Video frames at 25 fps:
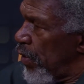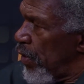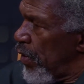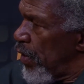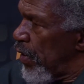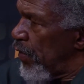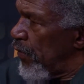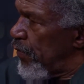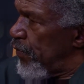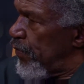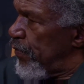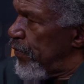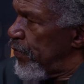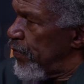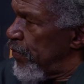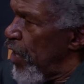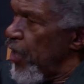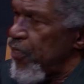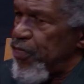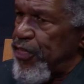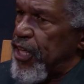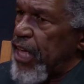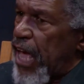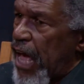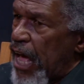if
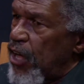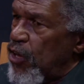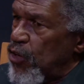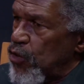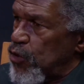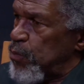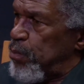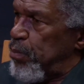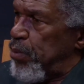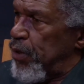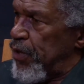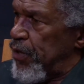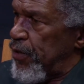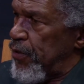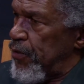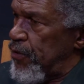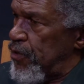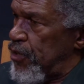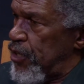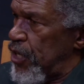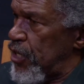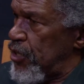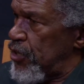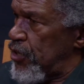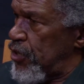nothing else but
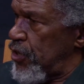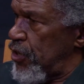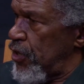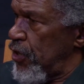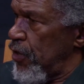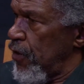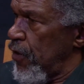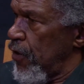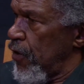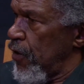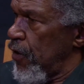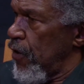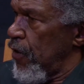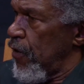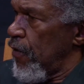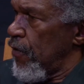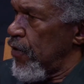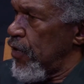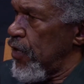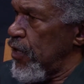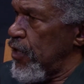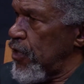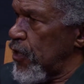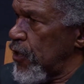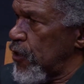just
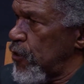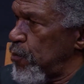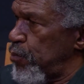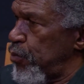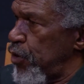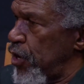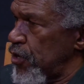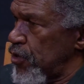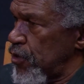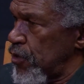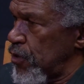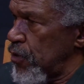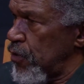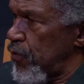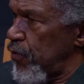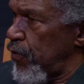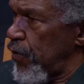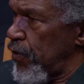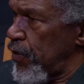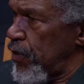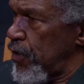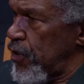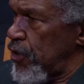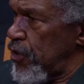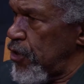these expressions
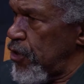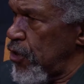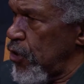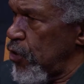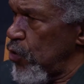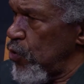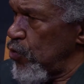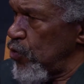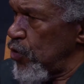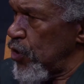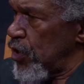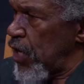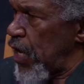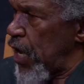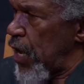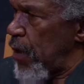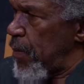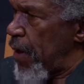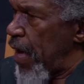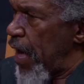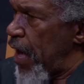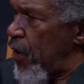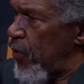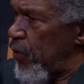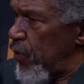from these children came
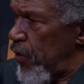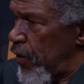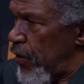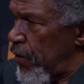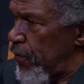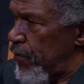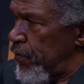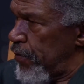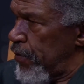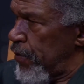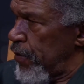out of